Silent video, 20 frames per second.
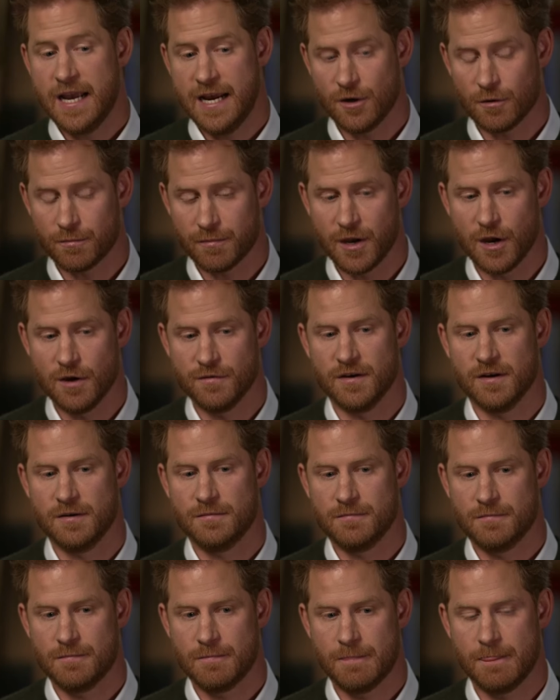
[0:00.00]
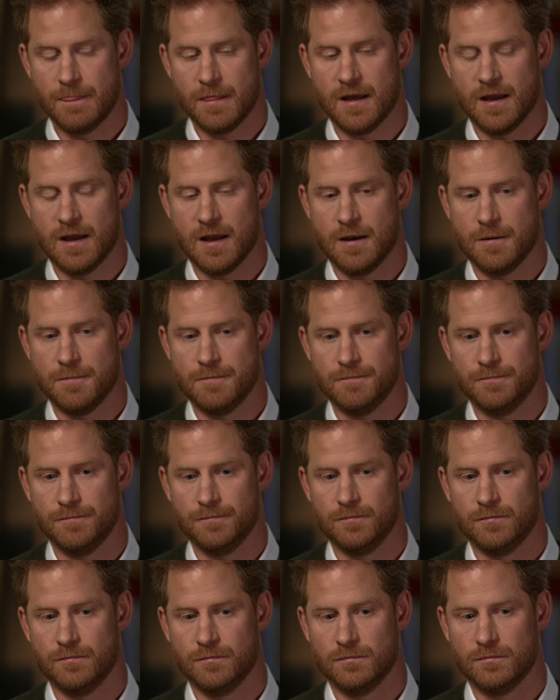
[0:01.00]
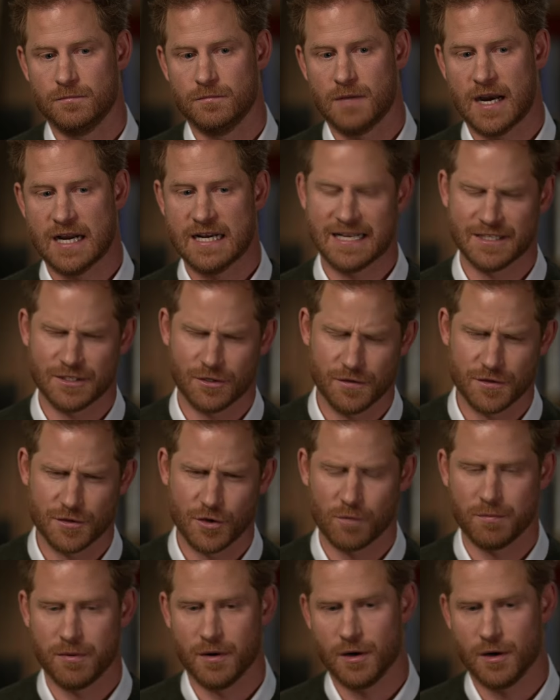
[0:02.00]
He knocked me over. Um, I landed on the dog